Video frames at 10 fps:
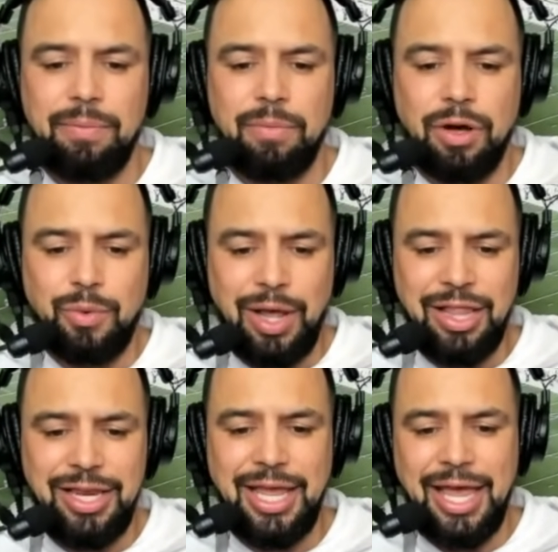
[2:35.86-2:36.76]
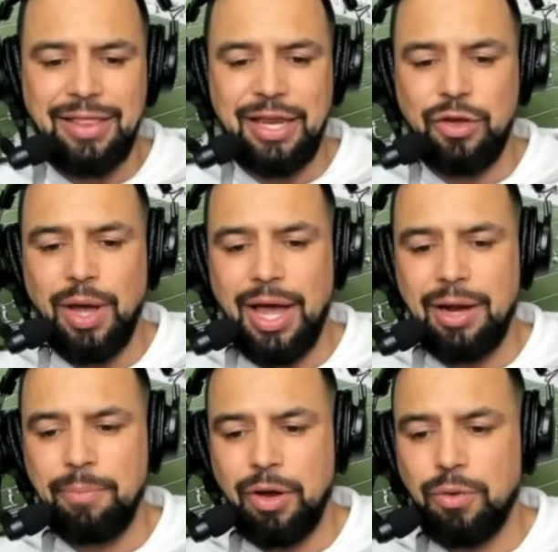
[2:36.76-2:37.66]
McClellan. And then you
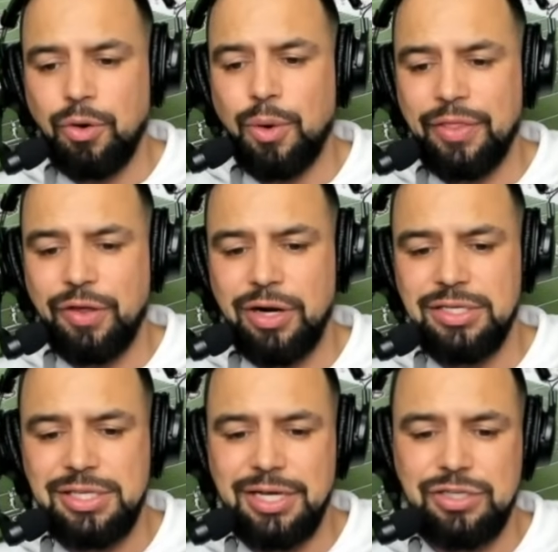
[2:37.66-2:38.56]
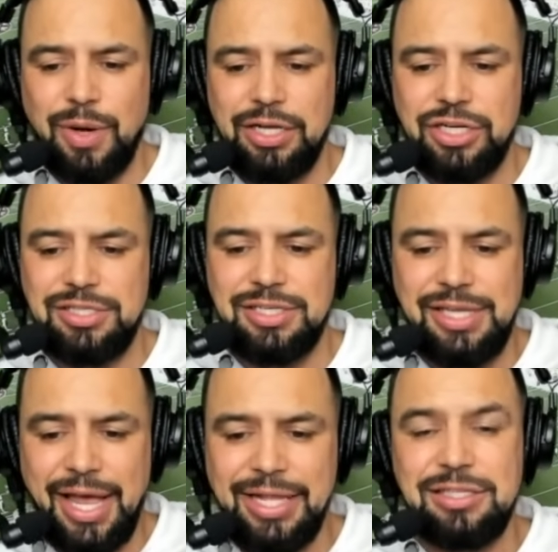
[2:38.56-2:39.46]
had Milroe who had 36. You had
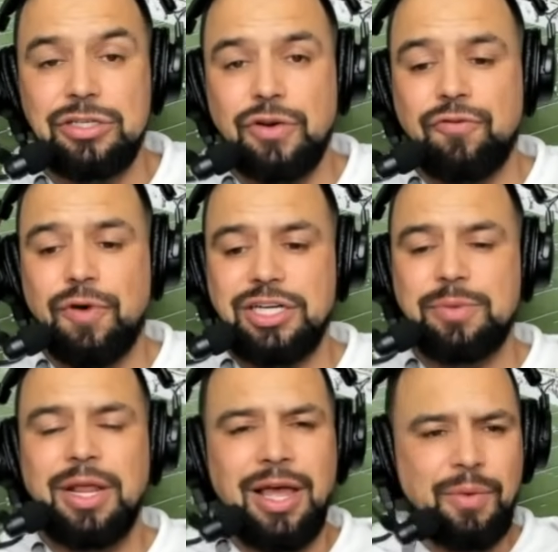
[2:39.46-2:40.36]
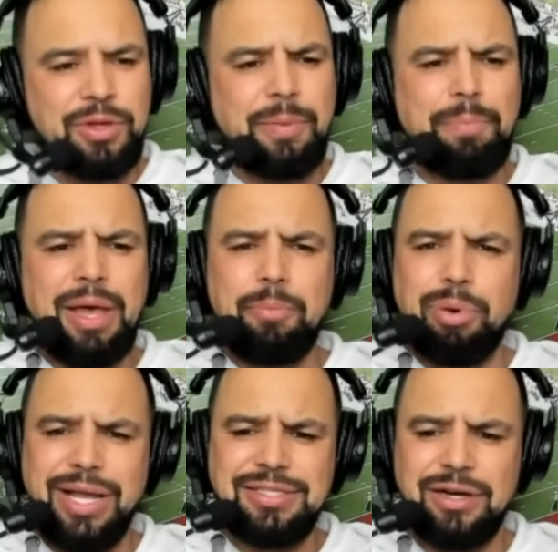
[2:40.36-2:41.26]
Justice Haynes, the true freshman, with a big
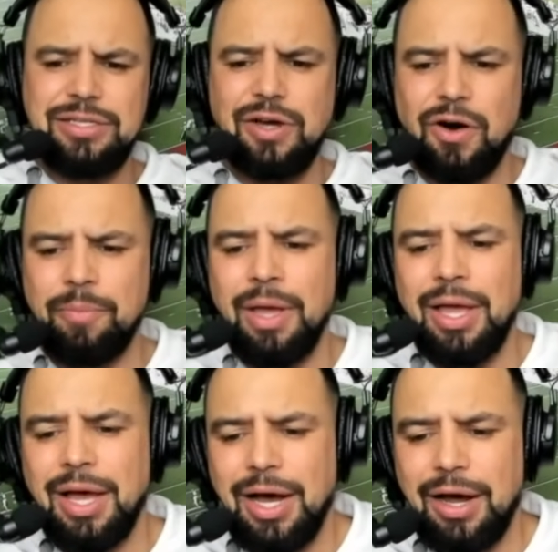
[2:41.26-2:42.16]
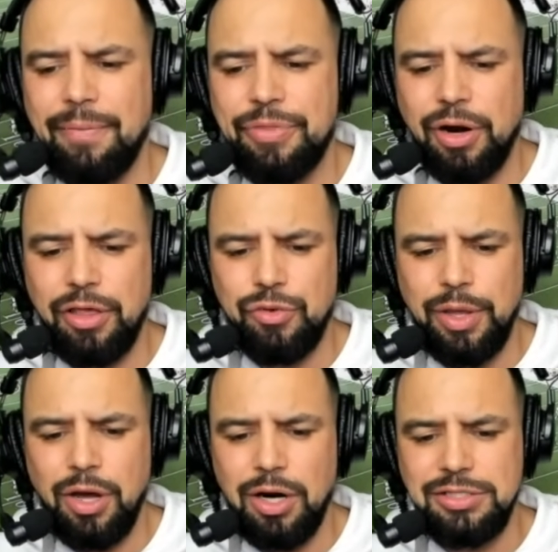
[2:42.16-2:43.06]
brace on his arm.
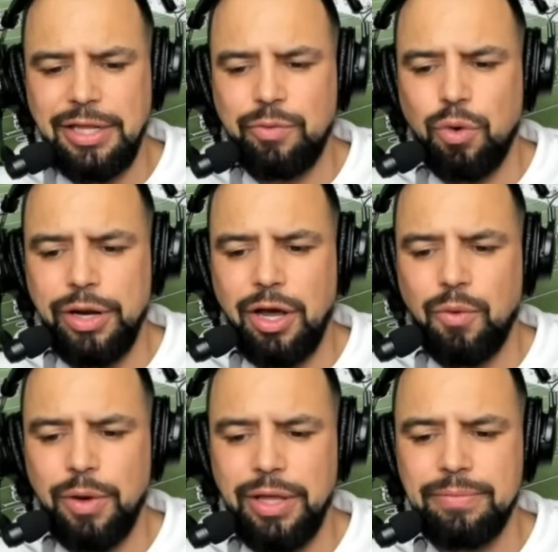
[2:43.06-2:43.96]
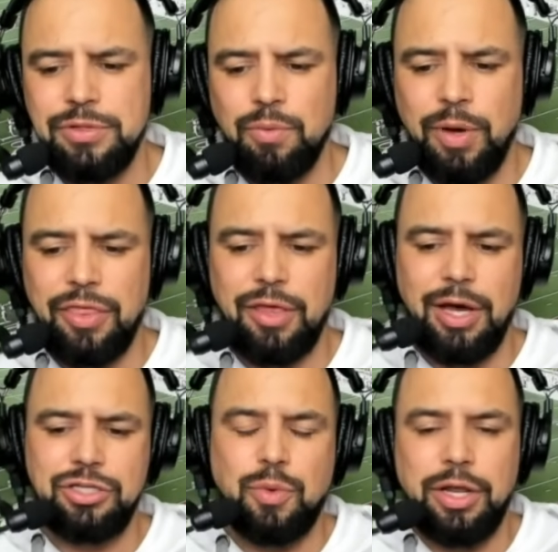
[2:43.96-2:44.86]
33 yards, and then Roydell Williams with
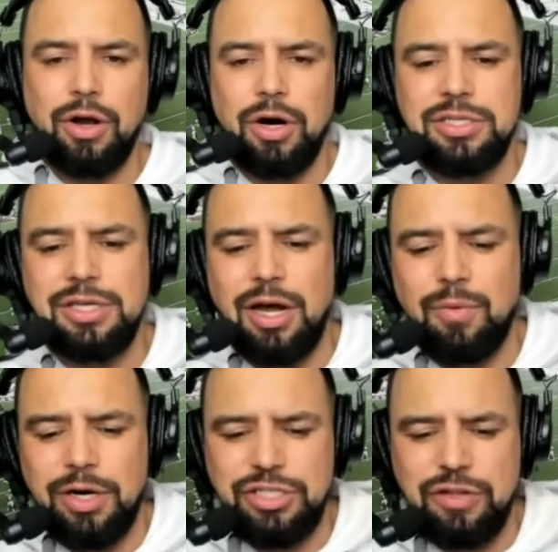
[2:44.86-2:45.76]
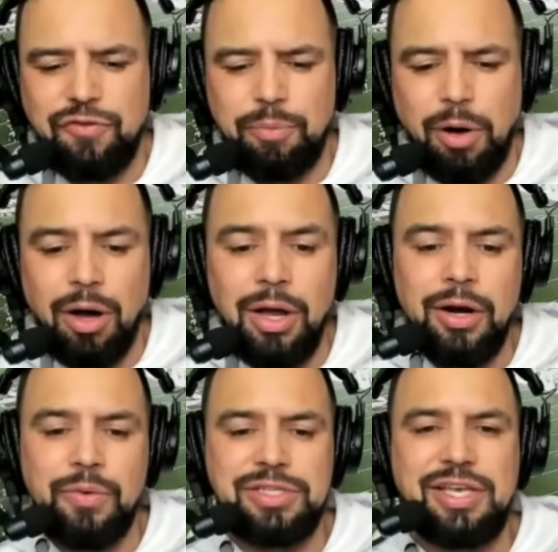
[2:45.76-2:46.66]
20 yards rushing the football.
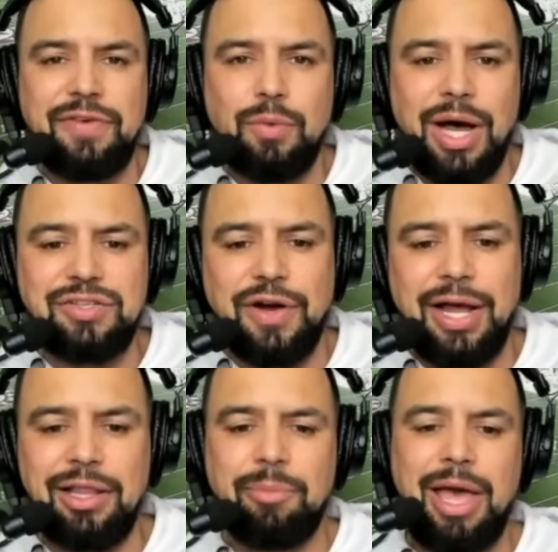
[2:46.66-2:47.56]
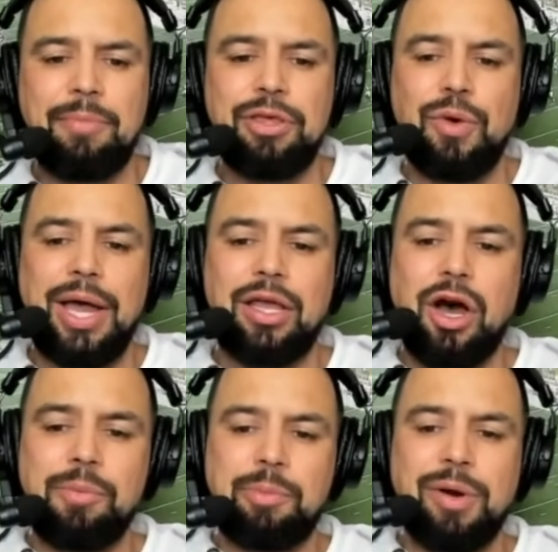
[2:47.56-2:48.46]
Receiving wise for Alabama, you had
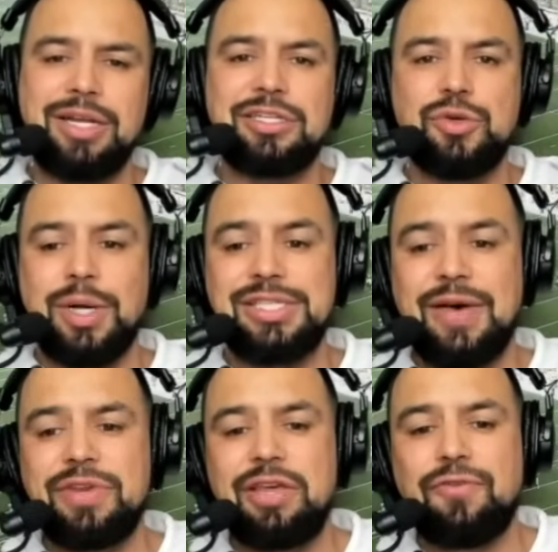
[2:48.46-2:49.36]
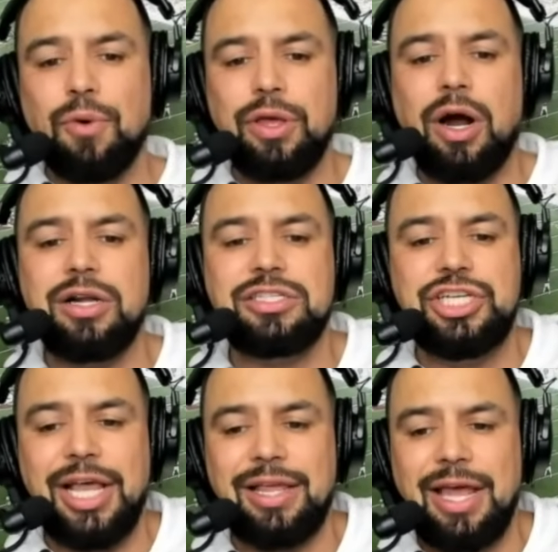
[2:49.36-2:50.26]
Kobe Prentice who had 74 yards,
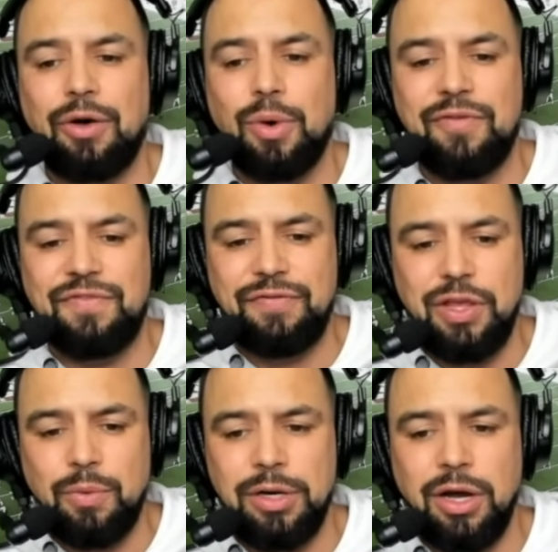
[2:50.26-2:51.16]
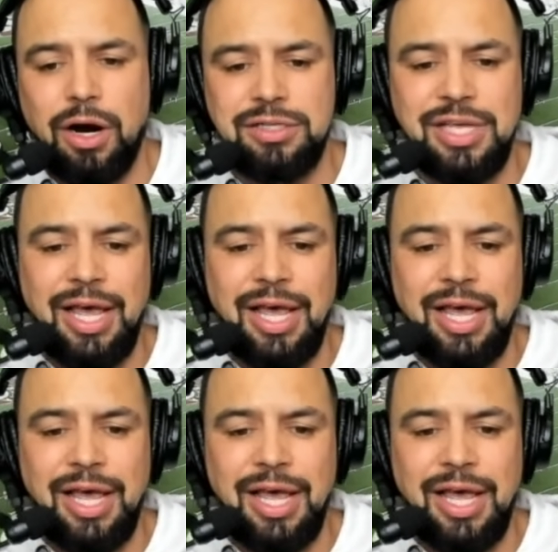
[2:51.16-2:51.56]
Jalen Hill who had 51 yards,